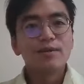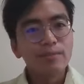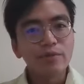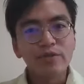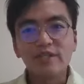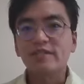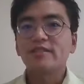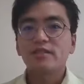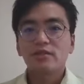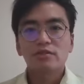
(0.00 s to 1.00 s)
Morena,
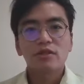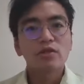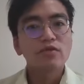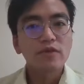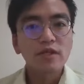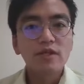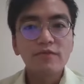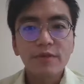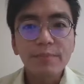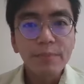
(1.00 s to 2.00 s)
talofa
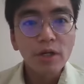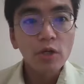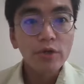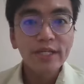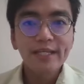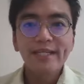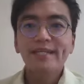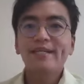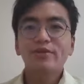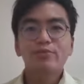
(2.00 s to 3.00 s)
lava malo e
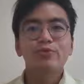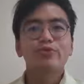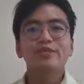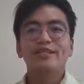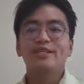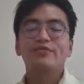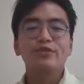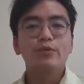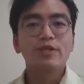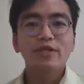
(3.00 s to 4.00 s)
lele. Good morning,
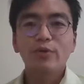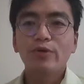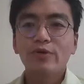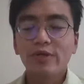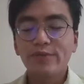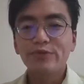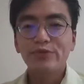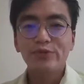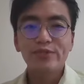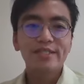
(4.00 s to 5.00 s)
everyone. Welcome
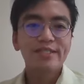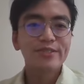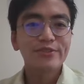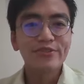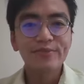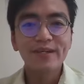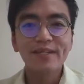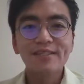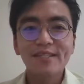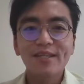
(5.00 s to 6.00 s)
to Center of
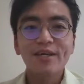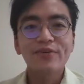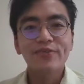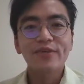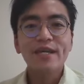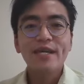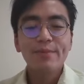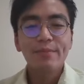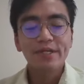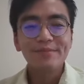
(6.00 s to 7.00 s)
Balance Life.
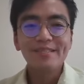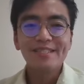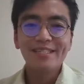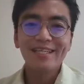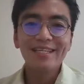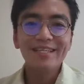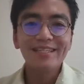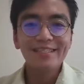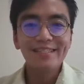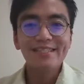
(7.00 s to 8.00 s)
My name is
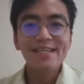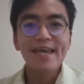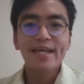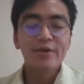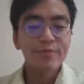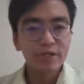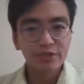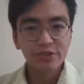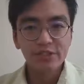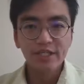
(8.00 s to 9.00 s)
Kenny, the
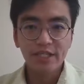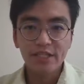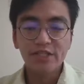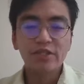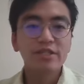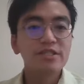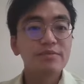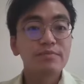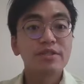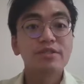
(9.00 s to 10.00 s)
acupuncturist and
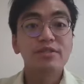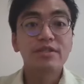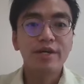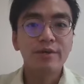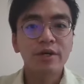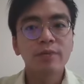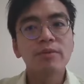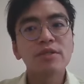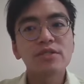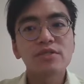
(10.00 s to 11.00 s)
Chinese medicine
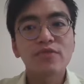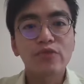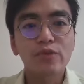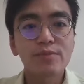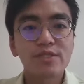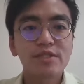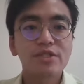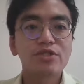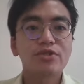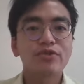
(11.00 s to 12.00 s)
herbalist from
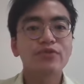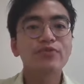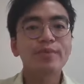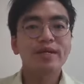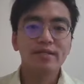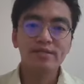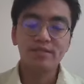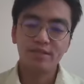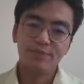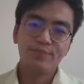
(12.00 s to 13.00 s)
Center of Balance.